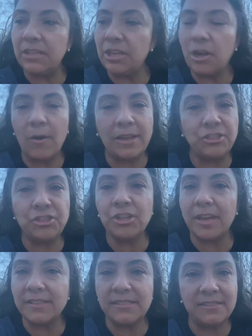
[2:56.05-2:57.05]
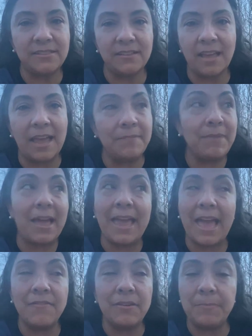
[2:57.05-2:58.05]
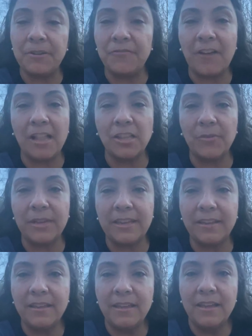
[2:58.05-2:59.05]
you know, I haven't been following.